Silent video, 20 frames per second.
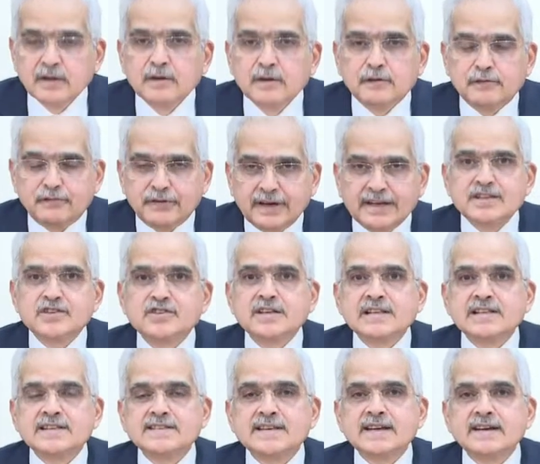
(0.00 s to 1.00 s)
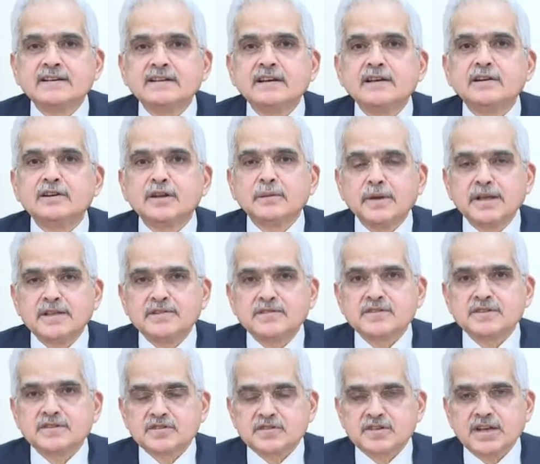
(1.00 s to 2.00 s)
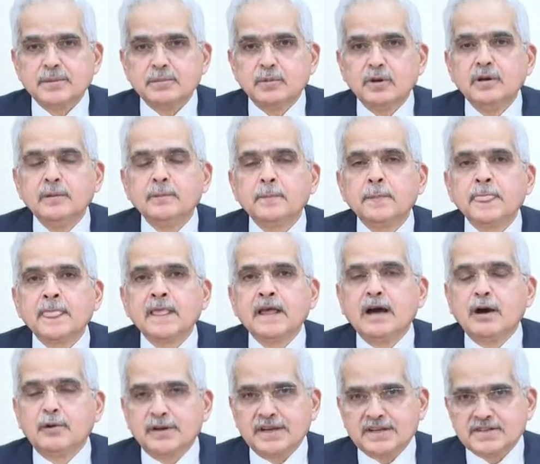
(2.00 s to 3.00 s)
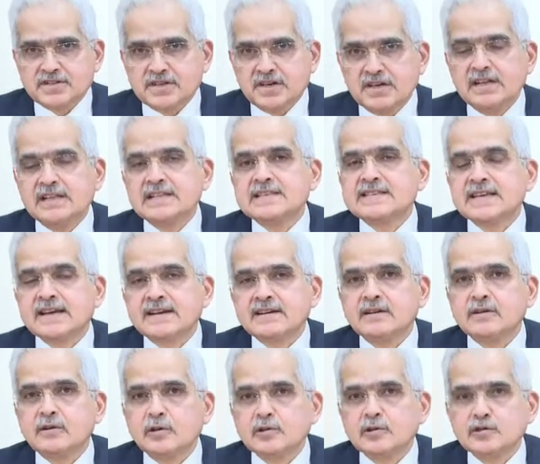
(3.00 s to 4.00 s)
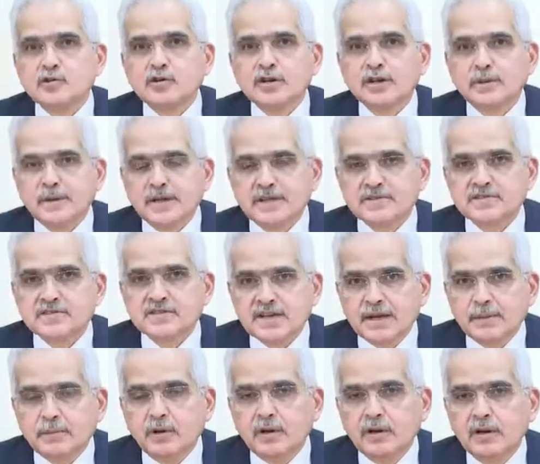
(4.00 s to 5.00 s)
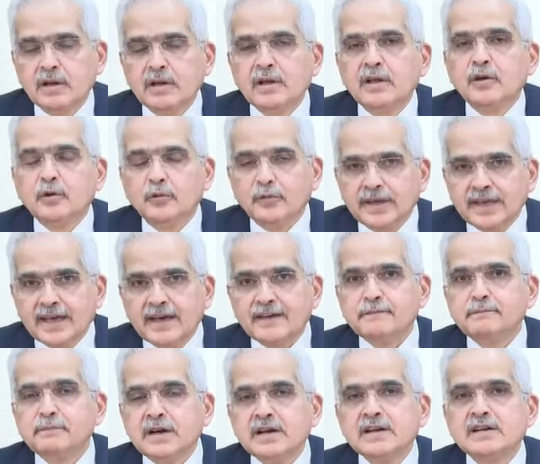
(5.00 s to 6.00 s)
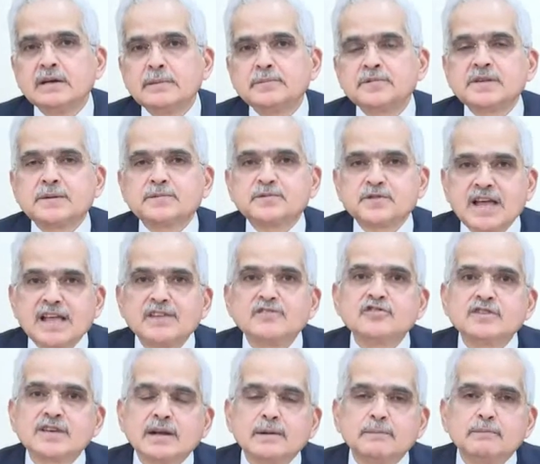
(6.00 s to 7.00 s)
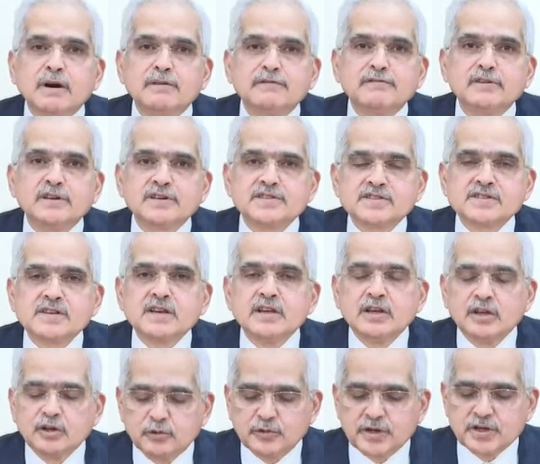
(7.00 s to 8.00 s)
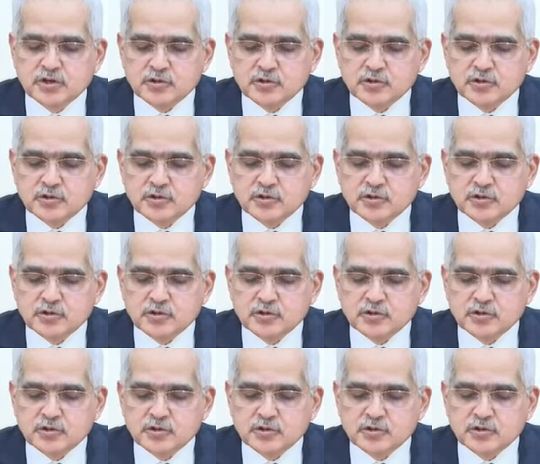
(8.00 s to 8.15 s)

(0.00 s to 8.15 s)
Financial sector remains stable. Our external sector also remains stable. We have built up substantial buffers, which